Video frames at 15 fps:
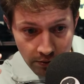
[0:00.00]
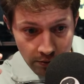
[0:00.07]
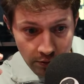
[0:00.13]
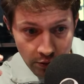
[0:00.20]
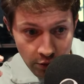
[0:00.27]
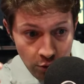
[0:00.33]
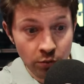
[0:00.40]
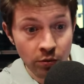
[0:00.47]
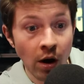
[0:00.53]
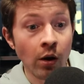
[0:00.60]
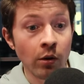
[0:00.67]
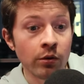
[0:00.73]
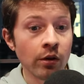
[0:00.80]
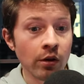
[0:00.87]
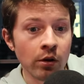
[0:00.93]
You
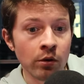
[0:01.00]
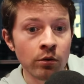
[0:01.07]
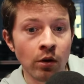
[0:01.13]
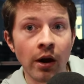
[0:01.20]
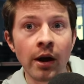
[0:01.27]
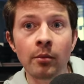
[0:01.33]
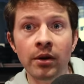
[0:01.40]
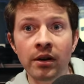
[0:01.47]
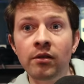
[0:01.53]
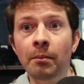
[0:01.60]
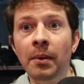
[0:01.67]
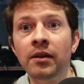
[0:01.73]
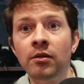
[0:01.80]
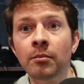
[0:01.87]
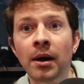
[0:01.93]
know that Unai Emery is a
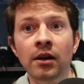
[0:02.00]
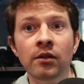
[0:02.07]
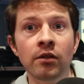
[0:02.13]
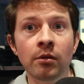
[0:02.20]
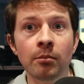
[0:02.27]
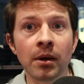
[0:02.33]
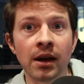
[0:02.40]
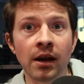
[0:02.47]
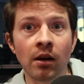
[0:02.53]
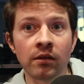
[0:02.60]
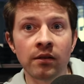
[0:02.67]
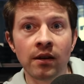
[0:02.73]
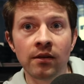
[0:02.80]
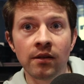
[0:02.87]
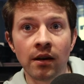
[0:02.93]
better manager than Mikel
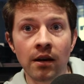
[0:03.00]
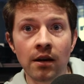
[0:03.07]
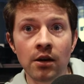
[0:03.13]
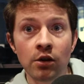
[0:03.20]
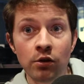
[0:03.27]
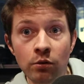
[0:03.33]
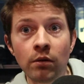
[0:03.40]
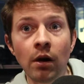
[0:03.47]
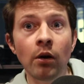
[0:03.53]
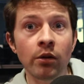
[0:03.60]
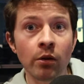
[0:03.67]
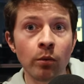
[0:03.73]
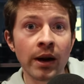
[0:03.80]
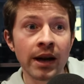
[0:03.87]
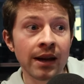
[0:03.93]
Arteta. You know
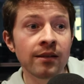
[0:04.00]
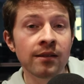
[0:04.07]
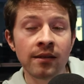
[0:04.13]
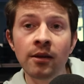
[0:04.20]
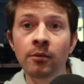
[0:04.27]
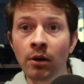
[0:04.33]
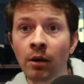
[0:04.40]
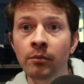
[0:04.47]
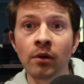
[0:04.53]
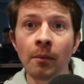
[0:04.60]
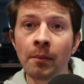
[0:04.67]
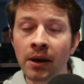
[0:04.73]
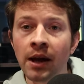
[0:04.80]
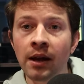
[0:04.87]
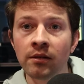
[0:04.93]
that when his team comes
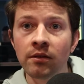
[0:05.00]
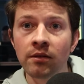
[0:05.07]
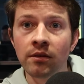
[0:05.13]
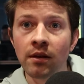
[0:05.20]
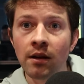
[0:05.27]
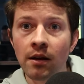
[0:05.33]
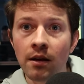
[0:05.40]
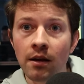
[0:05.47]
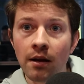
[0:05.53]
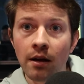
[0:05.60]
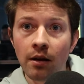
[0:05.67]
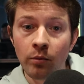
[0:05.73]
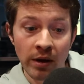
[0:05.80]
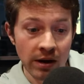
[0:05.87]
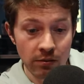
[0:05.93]
up against...
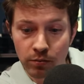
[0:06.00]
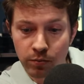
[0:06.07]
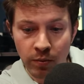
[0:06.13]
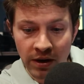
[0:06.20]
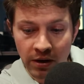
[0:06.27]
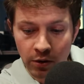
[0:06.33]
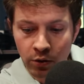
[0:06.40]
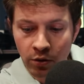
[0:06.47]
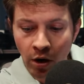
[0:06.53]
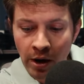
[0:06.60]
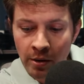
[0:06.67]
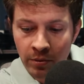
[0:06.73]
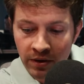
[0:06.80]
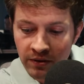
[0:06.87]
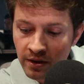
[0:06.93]
When an Unai
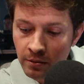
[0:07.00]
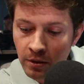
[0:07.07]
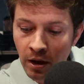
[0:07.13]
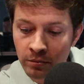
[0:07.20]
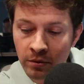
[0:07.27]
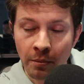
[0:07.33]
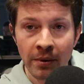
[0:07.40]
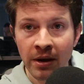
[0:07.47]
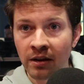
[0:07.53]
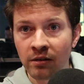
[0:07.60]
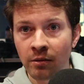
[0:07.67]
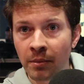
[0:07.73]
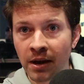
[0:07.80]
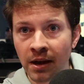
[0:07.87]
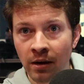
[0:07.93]
Emery team comes up against the Mikel